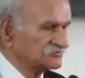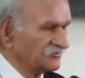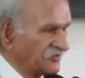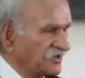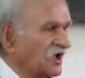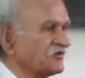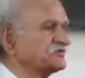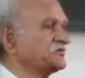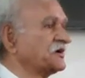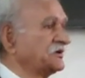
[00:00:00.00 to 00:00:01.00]
we have
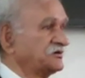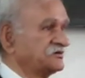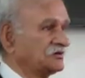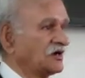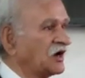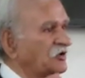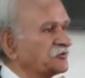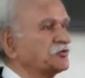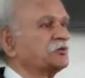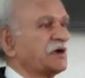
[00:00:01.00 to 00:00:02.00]
studied are
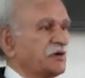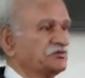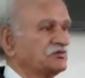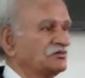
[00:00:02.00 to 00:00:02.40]
of two types.